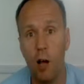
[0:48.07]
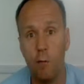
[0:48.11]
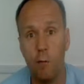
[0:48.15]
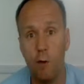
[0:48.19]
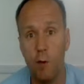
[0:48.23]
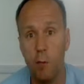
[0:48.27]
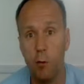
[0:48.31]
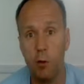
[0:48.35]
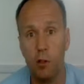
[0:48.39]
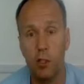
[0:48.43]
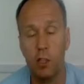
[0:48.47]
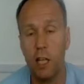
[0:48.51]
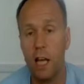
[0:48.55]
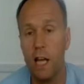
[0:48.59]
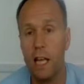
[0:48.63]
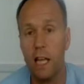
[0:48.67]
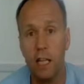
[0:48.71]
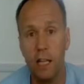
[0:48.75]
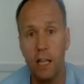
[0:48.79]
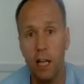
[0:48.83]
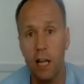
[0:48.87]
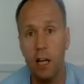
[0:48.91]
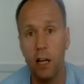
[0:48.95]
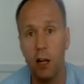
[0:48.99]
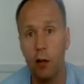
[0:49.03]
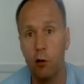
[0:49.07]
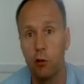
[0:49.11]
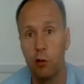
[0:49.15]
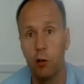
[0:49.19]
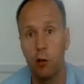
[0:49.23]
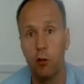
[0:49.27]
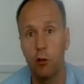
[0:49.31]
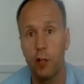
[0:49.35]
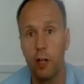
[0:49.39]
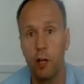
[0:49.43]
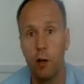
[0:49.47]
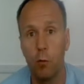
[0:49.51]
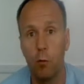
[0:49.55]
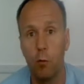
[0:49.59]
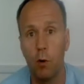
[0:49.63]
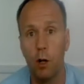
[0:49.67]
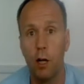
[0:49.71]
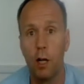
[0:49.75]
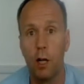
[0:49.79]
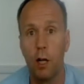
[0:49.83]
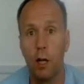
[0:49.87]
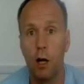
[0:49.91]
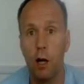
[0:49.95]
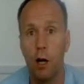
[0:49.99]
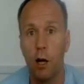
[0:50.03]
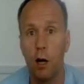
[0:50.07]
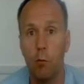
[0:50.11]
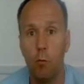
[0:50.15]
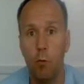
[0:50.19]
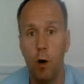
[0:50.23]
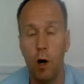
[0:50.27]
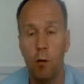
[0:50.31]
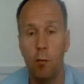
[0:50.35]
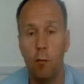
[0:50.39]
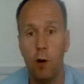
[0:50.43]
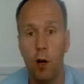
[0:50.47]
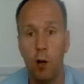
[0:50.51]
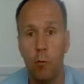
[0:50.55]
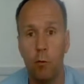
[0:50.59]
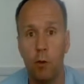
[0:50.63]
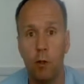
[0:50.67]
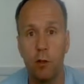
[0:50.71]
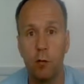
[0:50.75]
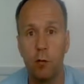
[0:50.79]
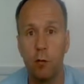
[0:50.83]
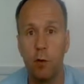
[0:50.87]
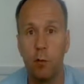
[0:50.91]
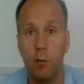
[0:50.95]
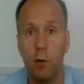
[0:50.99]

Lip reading: If we put 10 kilos on there one moment,